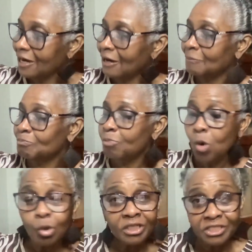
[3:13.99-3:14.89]
and
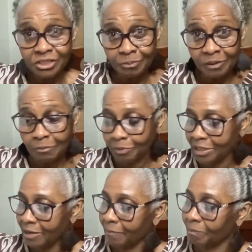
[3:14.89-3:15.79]
punish the people
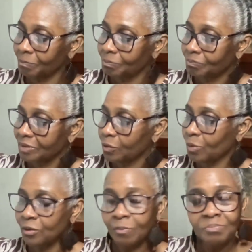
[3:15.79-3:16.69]
them
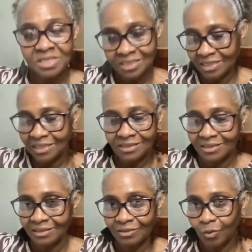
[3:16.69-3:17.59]
when no business
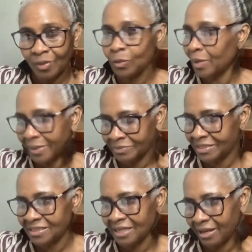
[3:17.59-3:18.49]
with the way him
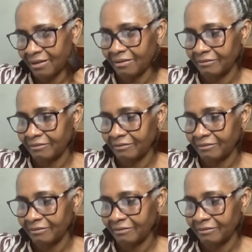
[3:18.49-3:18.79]
say.